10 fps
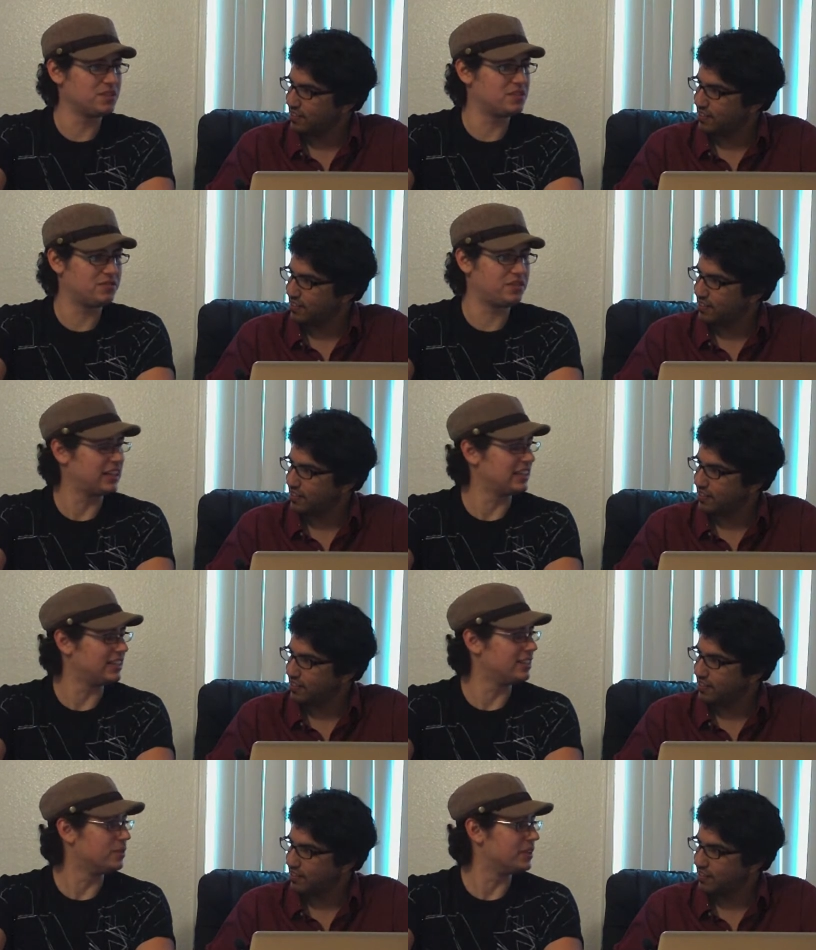Speaker 1: Like, who wants to
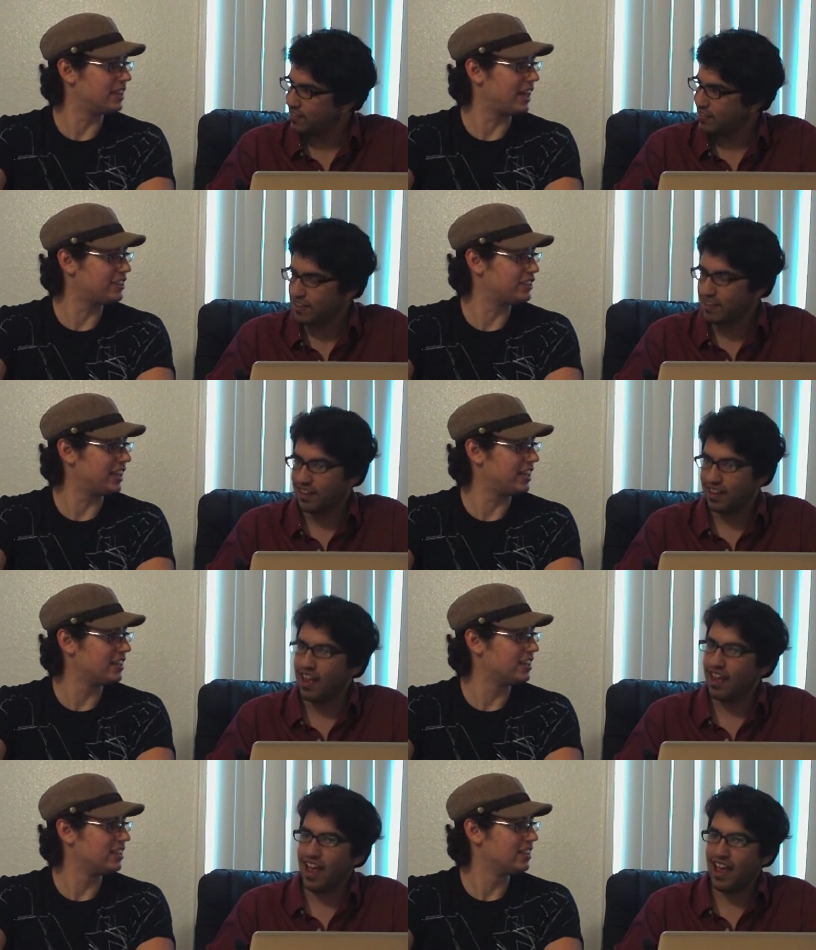fucking deal with that
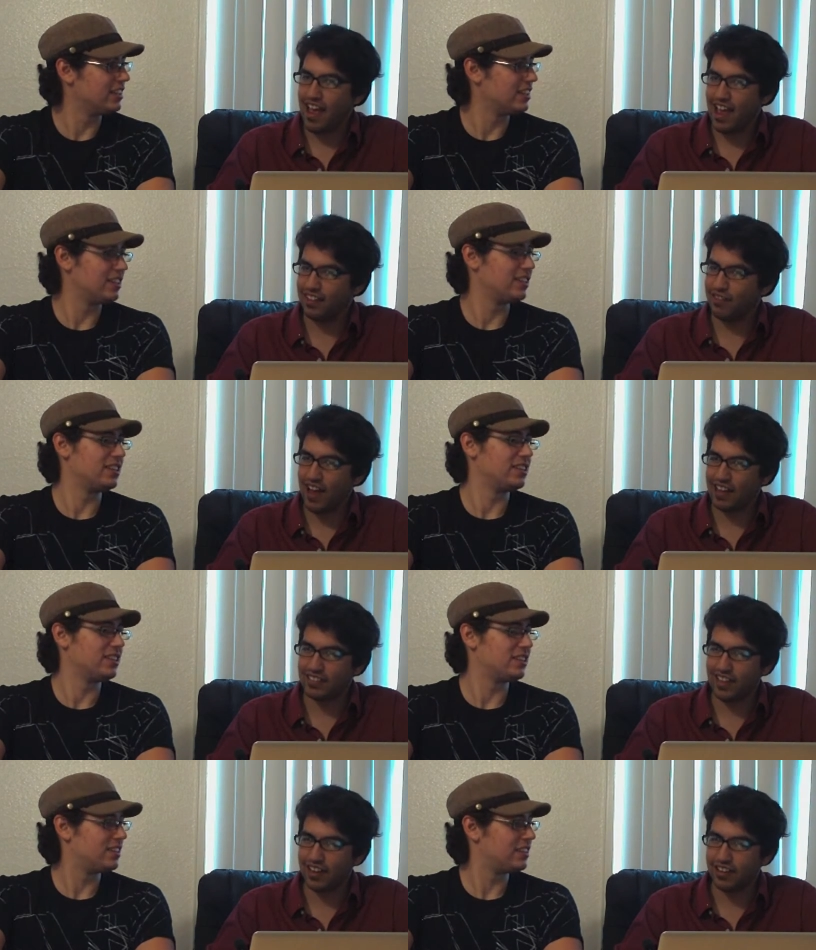shit?
Speaker 2: And the
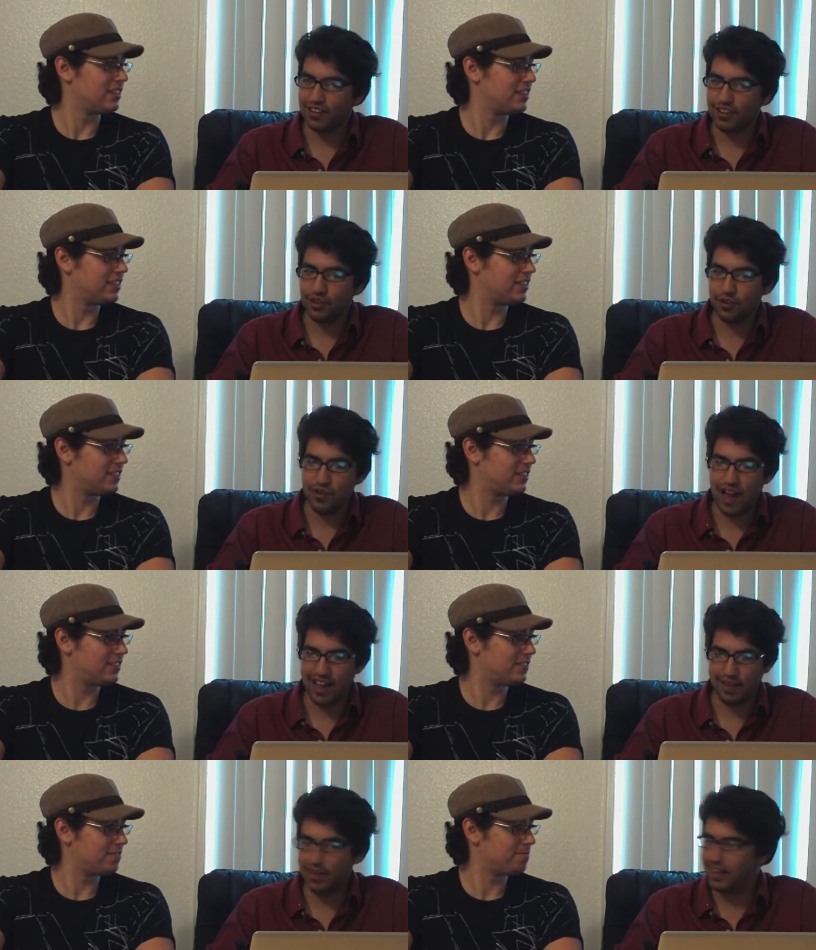fact is, like, who
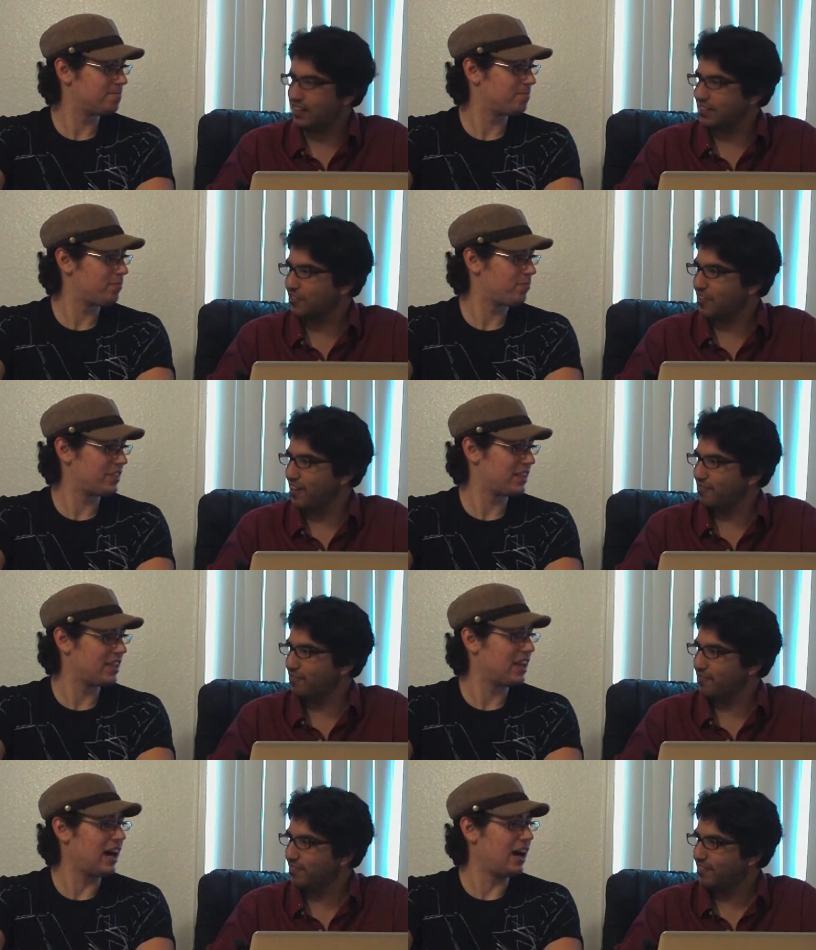had a mini disc
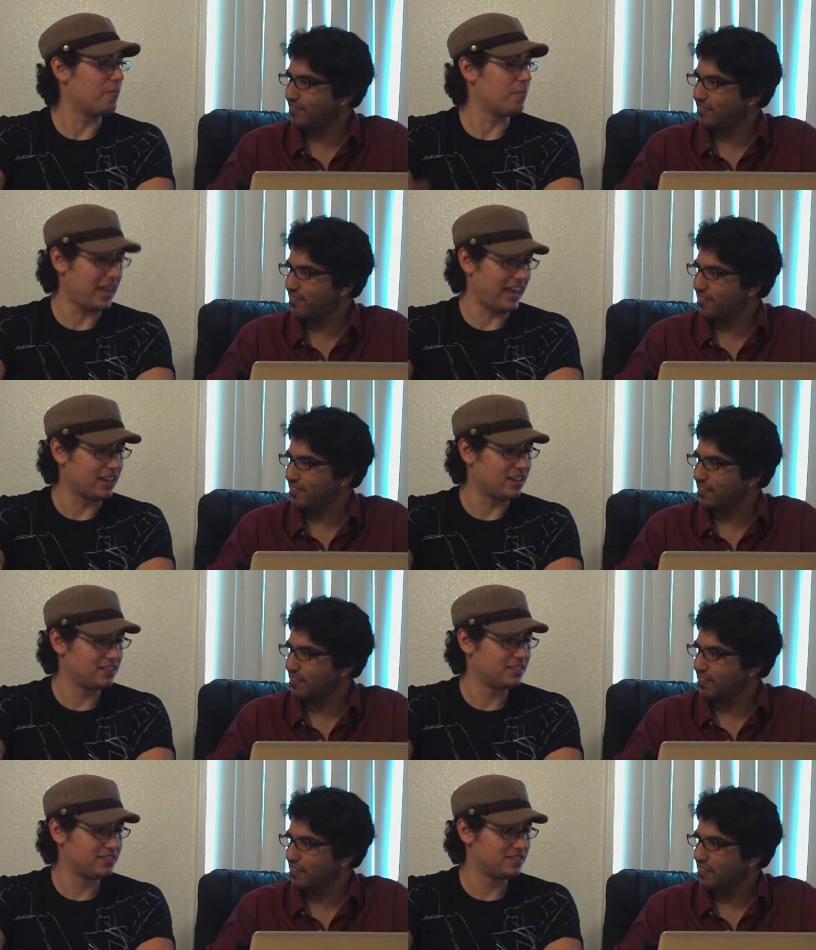drive? Me.
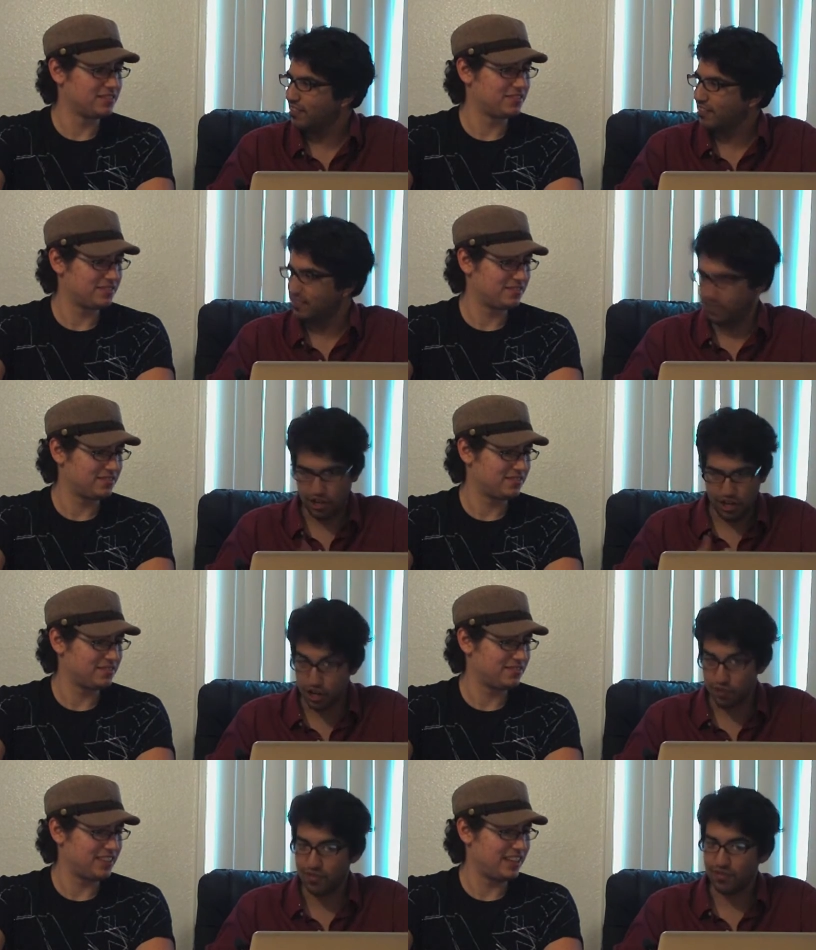
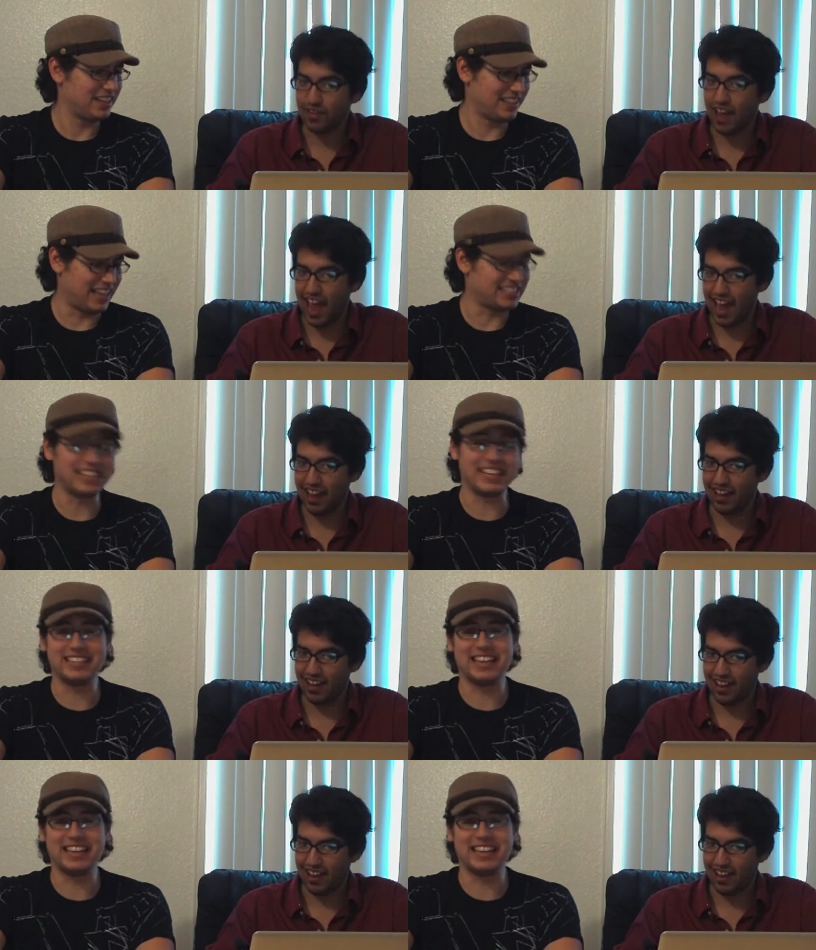You. That's